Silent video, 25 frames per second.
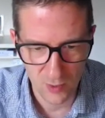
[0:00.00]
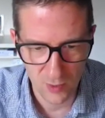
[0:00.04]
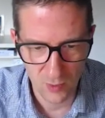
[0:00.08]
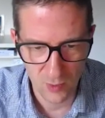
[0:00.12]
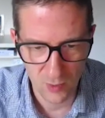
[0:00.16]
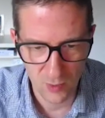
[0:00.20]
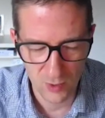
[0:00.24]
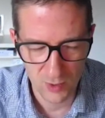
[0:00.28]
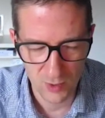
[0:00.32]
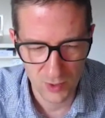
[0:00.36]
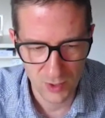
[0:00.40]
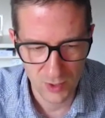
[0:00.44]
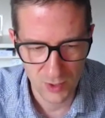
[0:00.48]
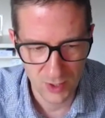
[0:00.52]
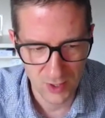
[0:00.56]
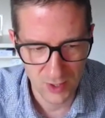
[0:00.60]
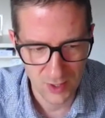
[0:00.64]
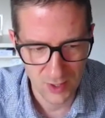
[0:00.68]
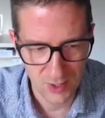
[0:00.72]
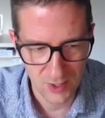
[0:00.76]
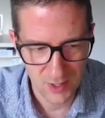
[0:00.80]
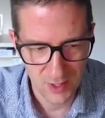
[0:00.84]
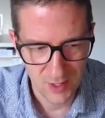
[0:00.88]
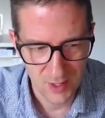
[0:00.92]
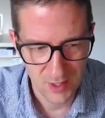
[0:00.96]
was
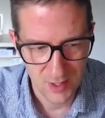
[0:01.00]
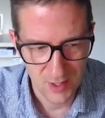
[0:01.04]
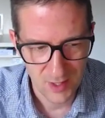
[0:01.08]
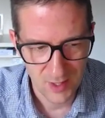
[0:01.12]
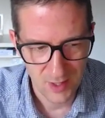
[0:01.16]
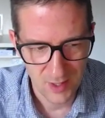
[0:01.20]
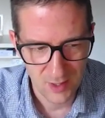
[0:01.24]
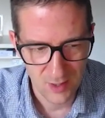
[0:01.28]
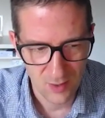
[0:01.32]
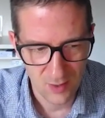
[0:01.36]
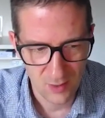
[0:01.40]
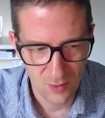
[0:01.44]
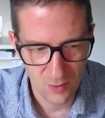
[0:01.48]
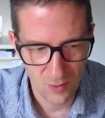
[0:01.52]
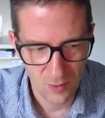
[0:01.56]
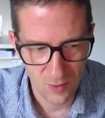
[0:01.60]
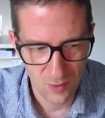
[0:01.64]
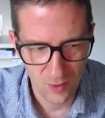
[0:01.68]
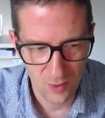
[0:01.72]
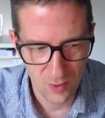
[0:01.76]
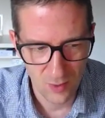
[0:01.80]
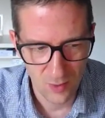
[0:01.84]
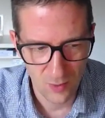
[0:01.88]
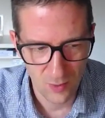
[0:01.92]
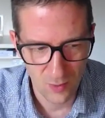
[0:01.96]

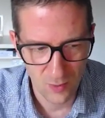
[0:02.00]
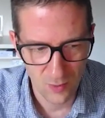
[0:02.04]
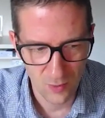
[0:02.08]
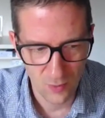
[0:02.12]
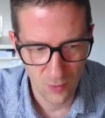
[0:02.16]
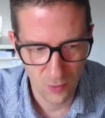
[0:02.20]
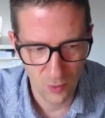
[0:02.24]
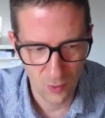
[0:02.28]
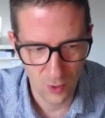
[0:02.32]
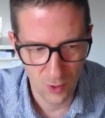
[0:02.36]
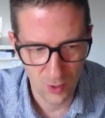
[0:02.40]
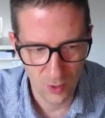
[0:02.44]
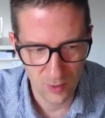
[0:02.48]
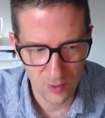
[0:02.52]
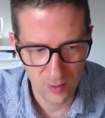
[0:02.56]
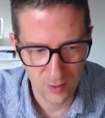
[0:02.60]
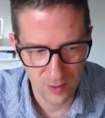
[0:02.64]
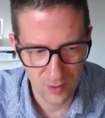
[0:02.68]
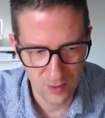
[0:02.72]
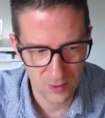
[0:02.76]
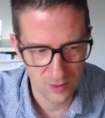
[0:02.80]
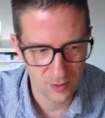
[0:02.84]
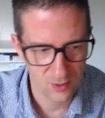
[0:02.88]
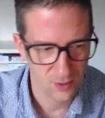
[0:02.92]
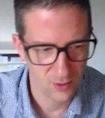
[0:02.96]
what
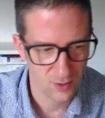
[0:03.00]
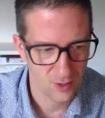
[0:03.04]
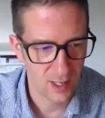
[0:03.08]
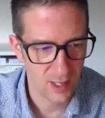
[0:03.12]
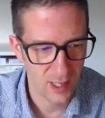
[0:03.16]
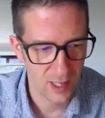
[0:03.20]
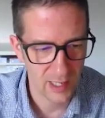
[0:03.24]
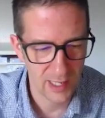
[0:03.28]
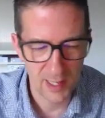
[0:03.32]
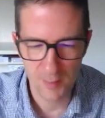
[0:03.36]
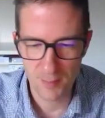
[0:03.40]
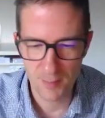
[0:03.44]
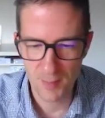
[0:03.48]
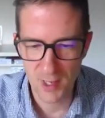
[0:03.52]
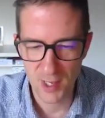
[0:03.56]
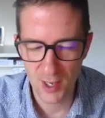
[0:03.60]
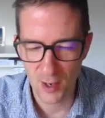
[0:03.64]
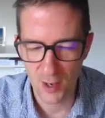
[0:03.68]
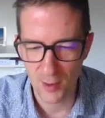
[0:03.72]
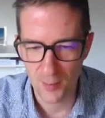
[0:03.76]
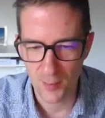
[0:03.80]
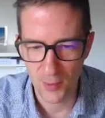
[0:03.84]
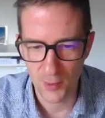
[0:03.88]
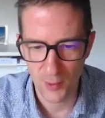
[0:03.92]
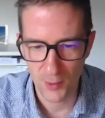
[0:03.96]
lit me
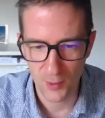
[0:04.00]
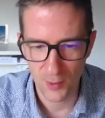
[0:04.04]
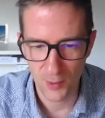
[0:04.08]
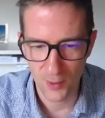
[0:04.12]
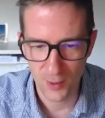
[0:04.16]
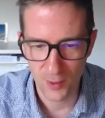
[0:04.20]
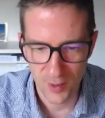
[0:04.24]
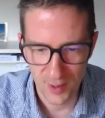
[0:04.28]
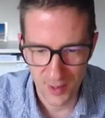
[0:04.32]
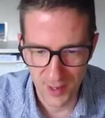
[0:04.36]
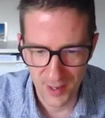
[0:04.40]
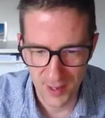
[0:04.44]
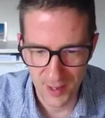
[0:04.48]
up, or